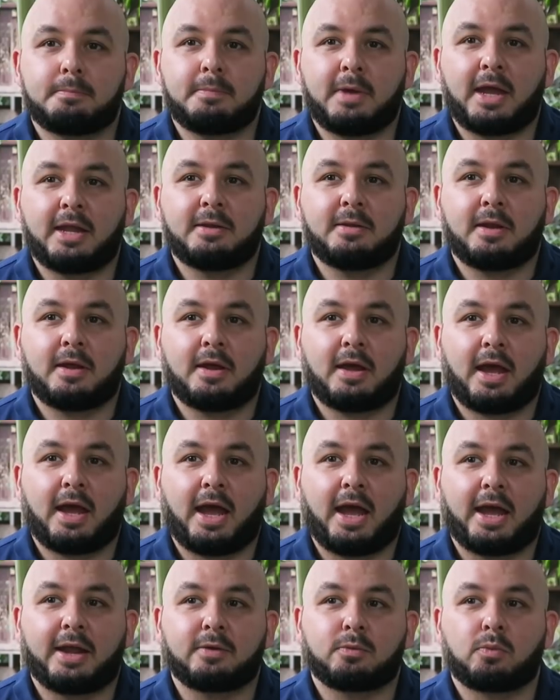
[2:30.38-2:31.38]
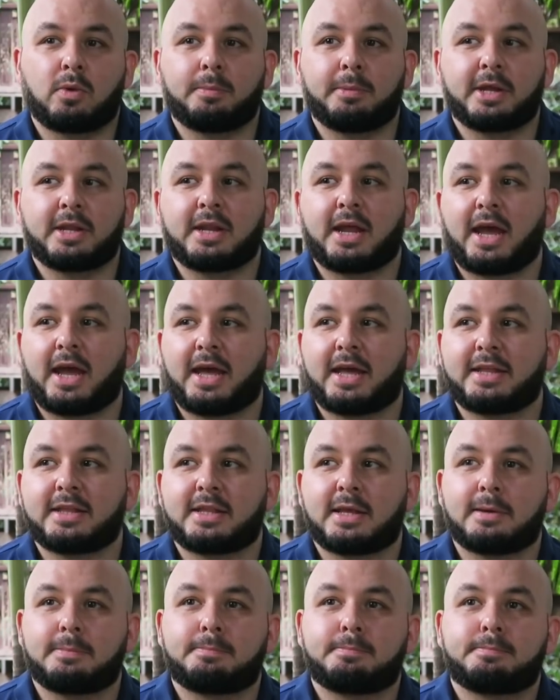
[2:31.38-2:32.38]
men and women and
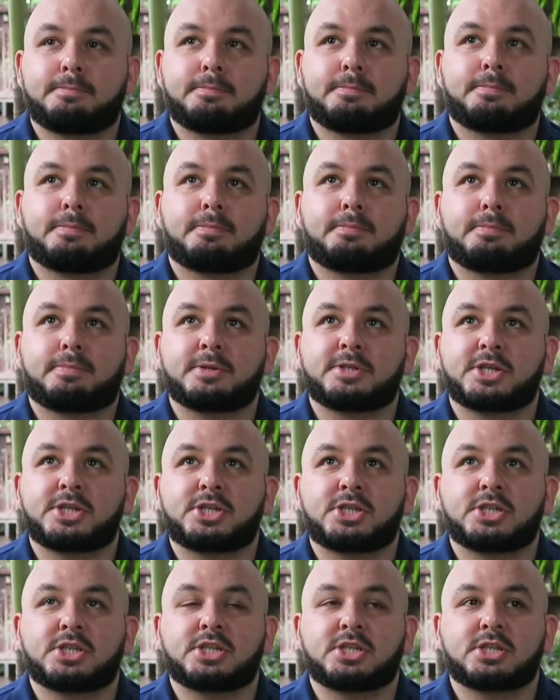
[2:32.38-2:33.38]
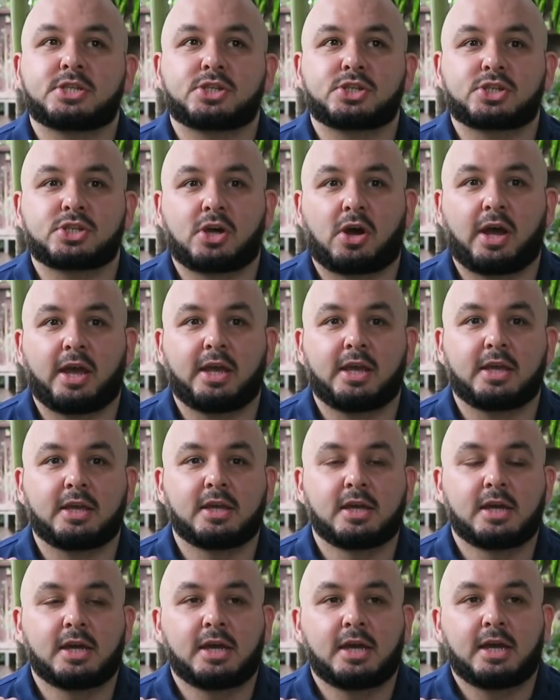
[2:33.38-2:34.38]
their positions in
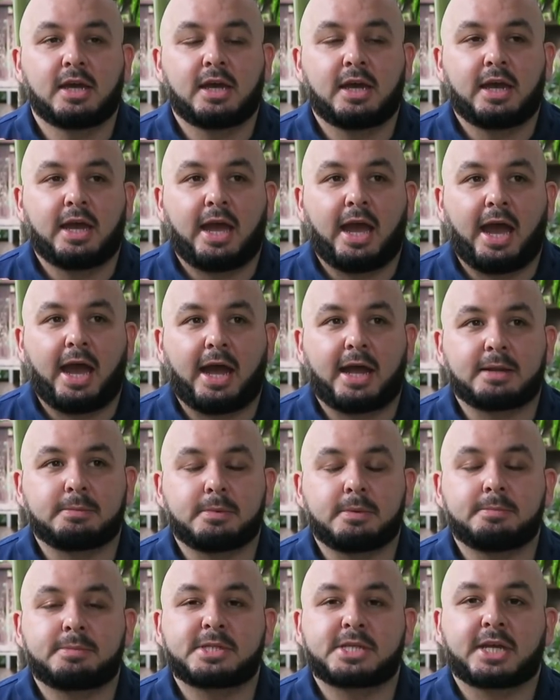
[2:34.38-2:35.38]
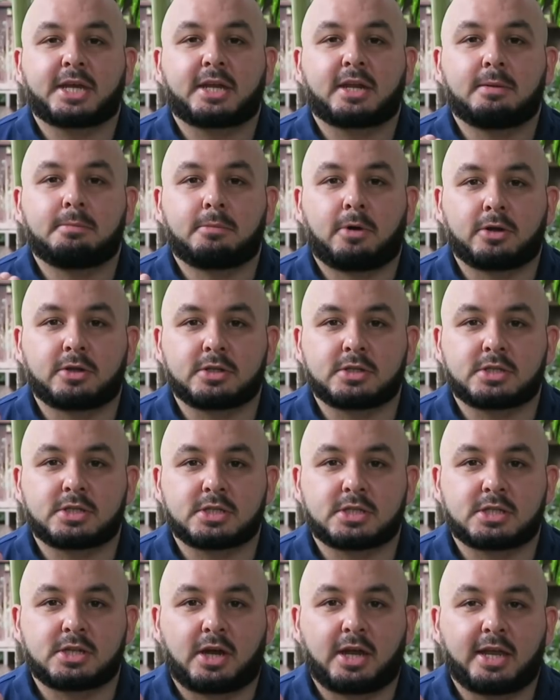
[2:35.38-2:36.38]
society, and in particular modern
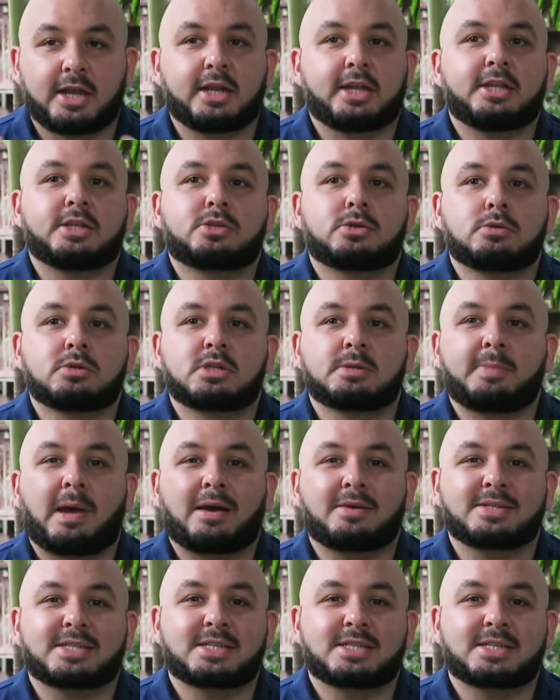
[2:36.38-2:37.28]
society, and he talks about